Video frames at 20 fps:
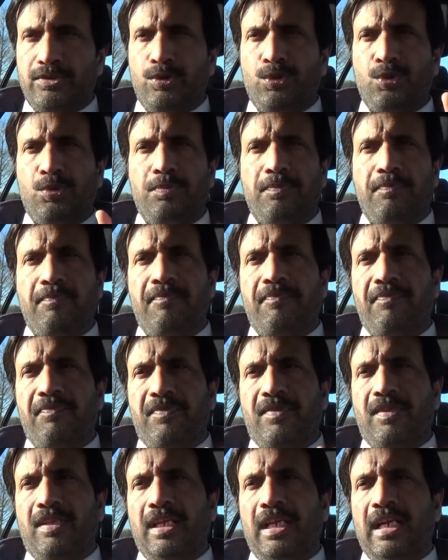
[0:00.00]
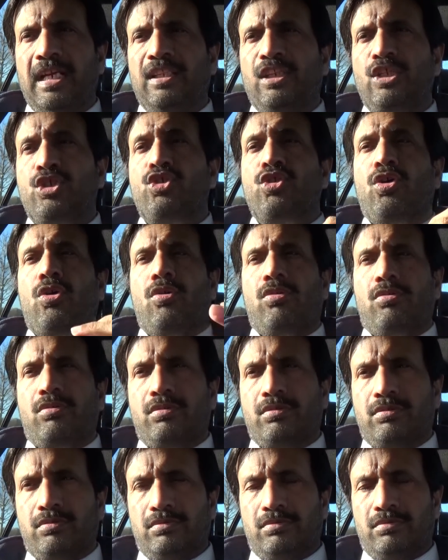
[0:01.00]
you know, and
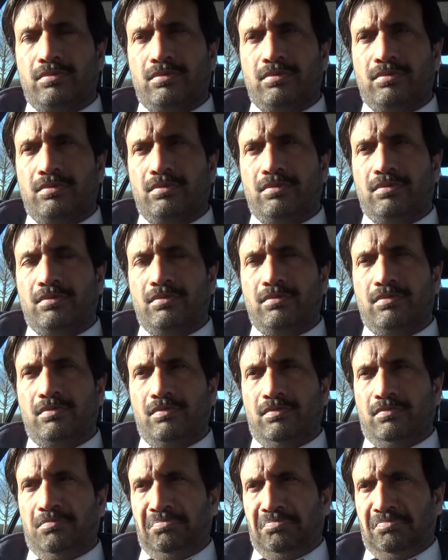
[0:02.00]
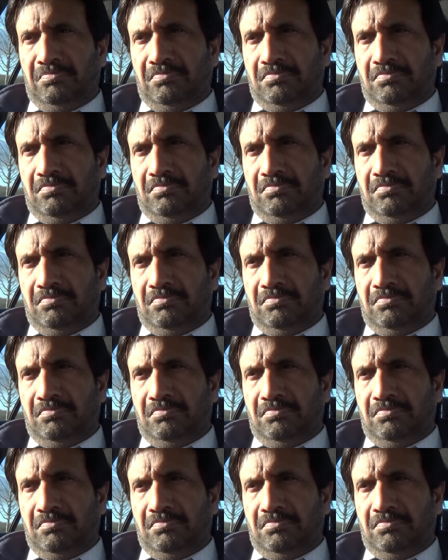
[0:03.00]
shock, um,